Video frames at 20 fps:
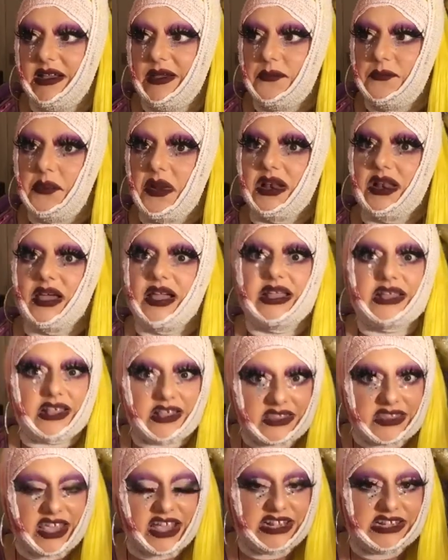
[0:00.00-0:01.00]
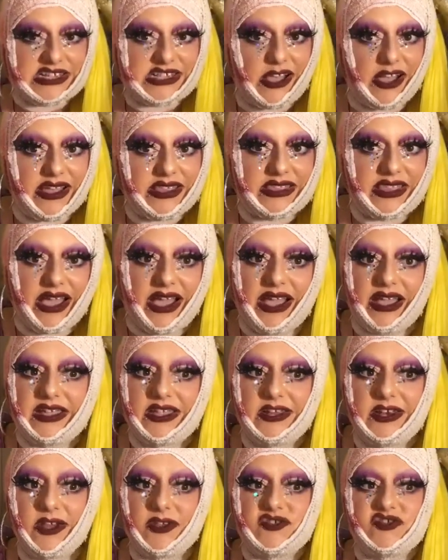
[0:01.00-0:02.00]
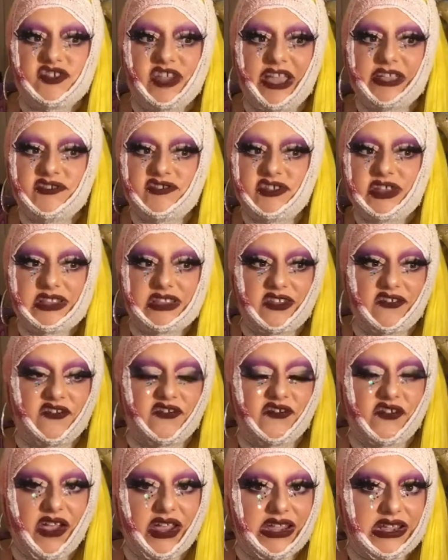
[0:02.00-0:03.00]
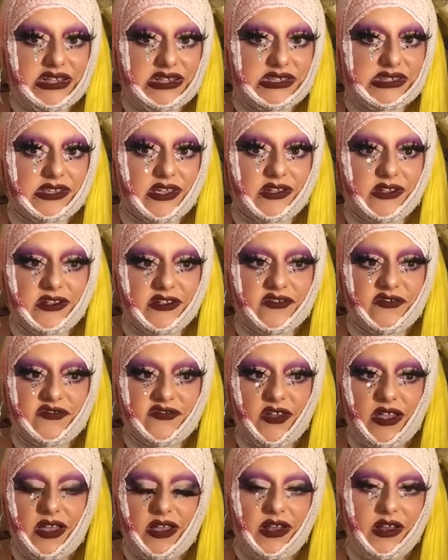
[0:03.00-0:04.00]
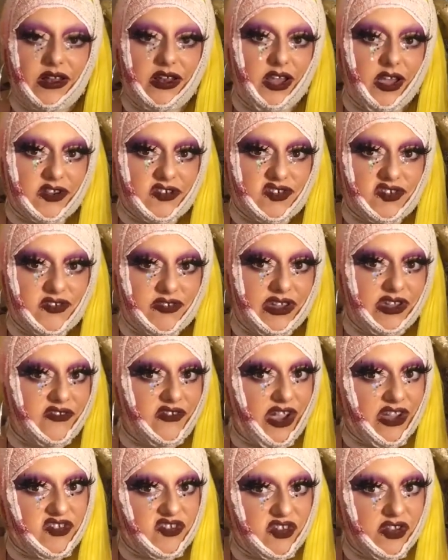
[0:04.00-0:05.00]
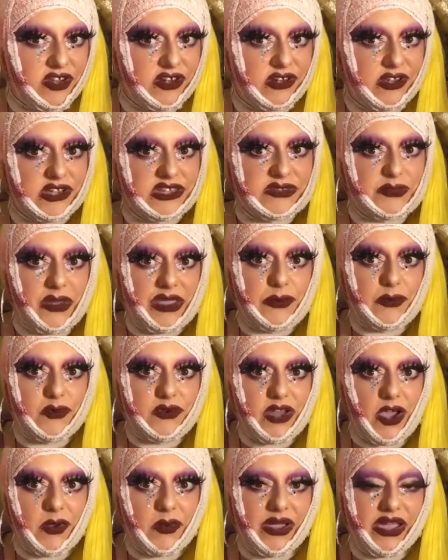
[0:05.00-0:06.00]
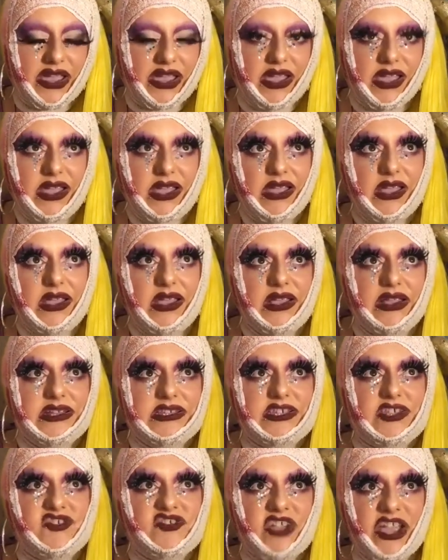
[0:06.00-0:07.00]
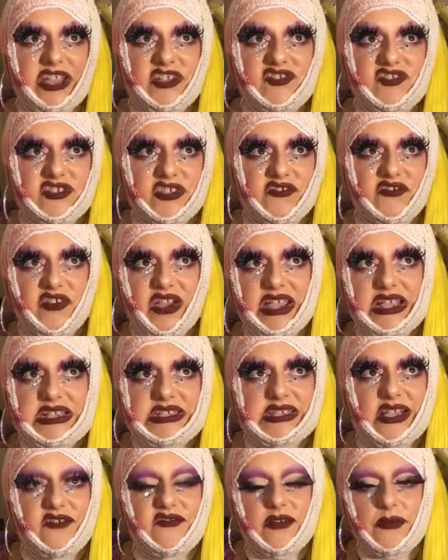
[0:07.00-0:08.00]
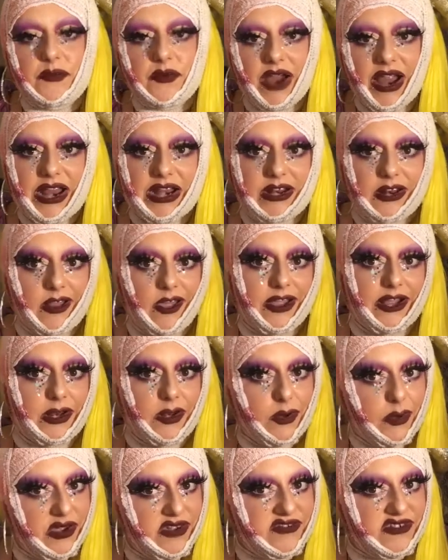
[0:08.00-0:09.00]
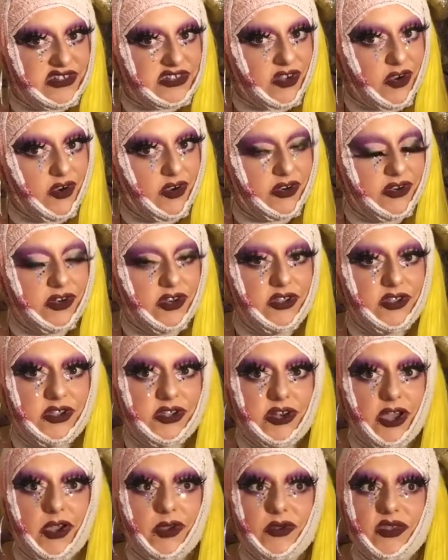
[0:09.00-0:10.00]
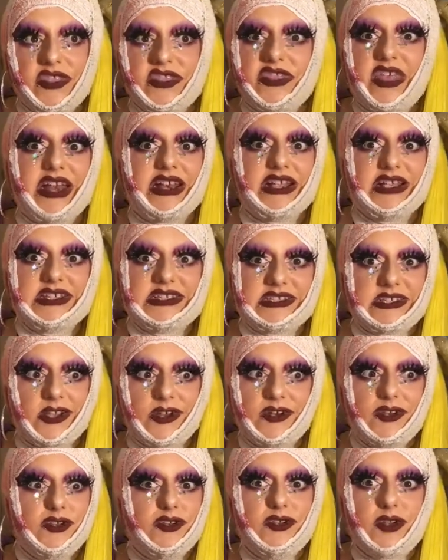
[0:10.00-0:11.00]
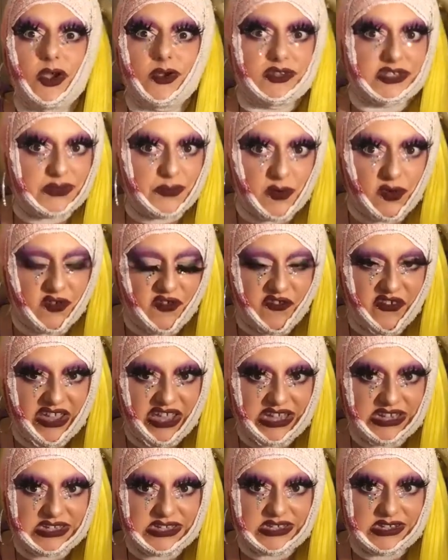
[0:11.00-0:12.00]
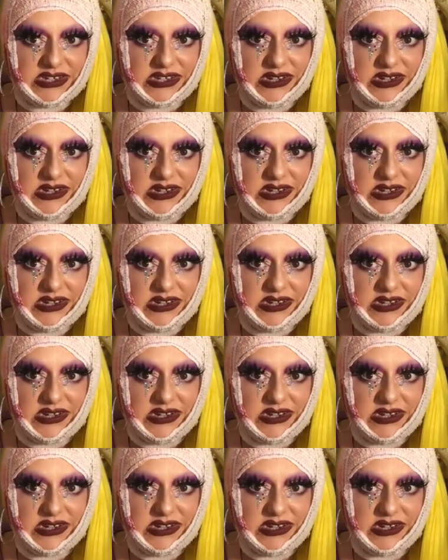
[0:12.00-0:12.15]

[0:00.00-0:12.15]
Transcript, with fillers: But like things like that, you know, changing the face of luxury fashion as people know it to change the face of a brand like Louis Vuitton, you know, that is no small feat.